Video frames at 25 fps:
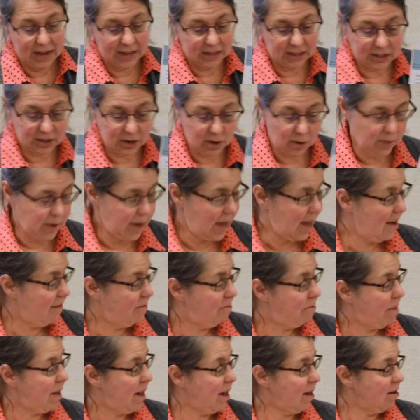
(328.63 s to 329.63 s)
So we
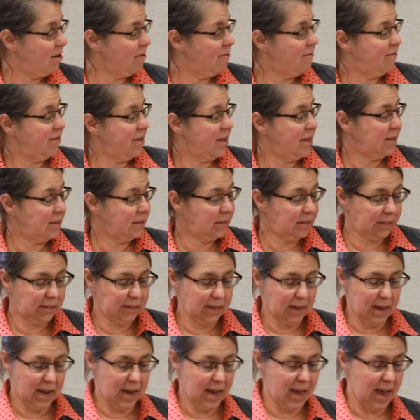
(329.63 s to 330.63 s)
have paired fins
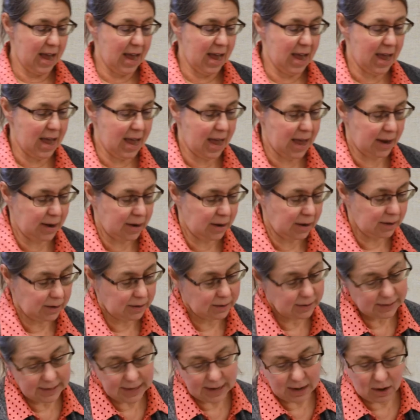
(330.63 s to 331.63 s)
and
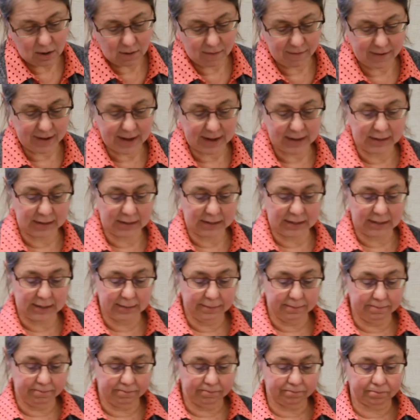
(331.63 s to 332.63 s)
single fins.
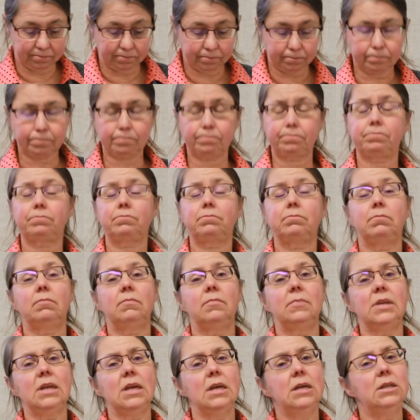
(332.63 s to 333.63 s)

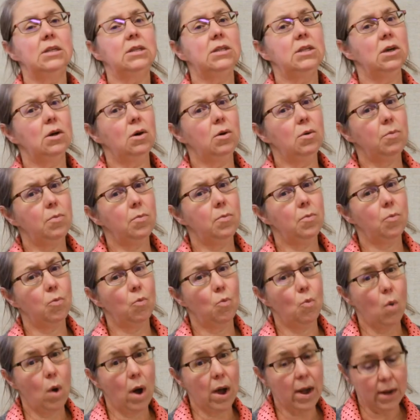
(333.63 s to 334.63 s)
So
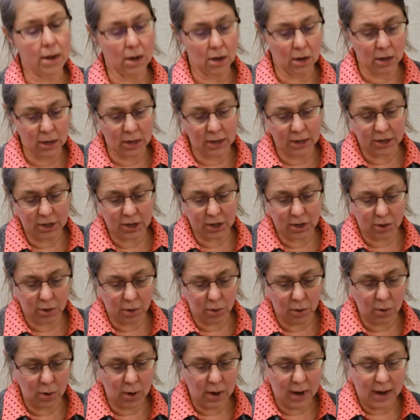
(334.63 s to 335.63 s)
what you're going to
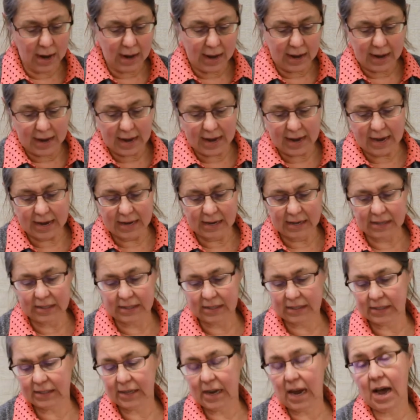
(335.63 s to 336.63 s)
do
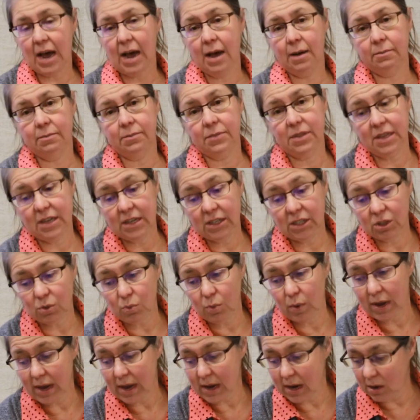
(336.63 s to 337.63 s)
is um, this
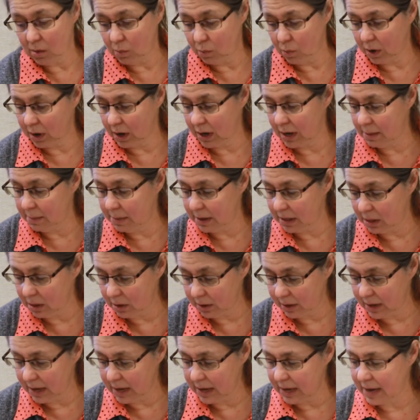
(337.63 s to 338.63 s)
week we're going to be
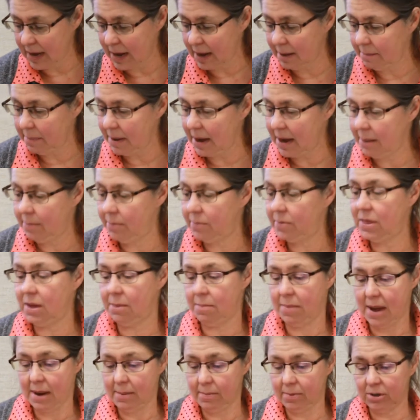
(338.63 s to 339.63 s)
looking at pap the
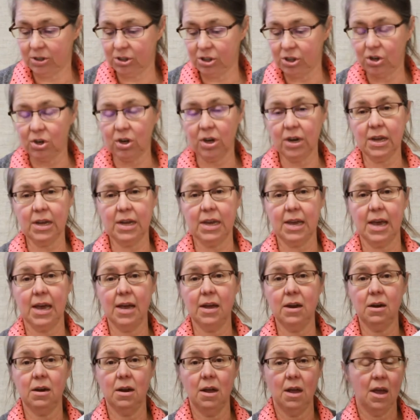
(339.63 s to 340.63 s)
papers you're going to
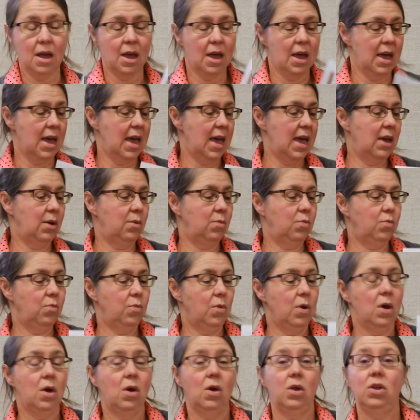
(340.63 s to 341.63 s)
get and
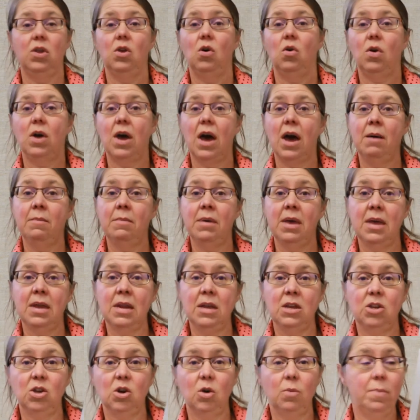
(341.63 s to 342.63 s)
You'll come in
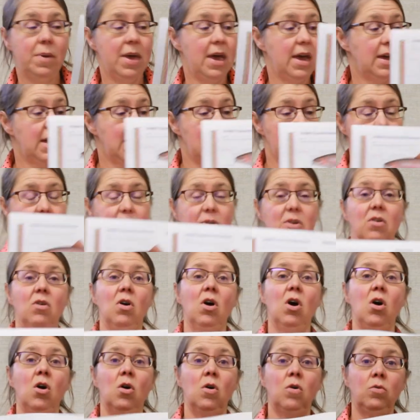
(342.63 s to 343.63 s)
and you'll pick up your
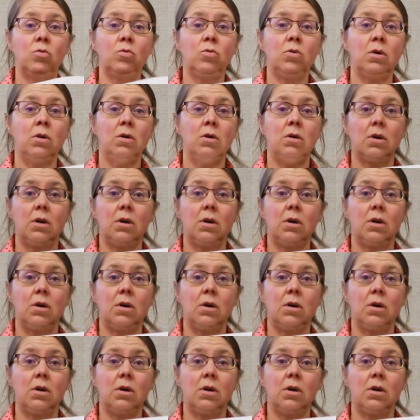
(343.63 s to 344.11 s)
own